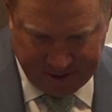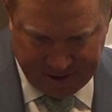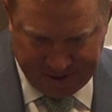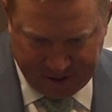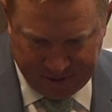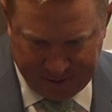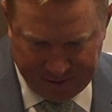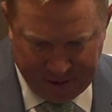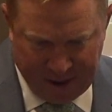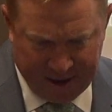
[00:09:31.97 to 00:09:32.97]
on there
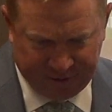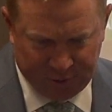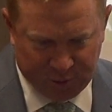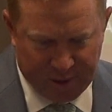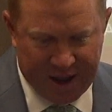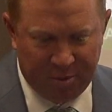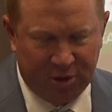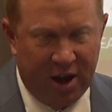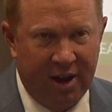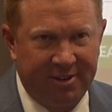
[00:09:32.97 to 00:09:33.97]
that it asks you to enable
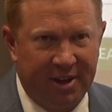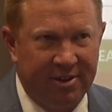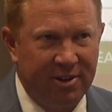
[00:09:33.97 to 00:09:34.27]
content.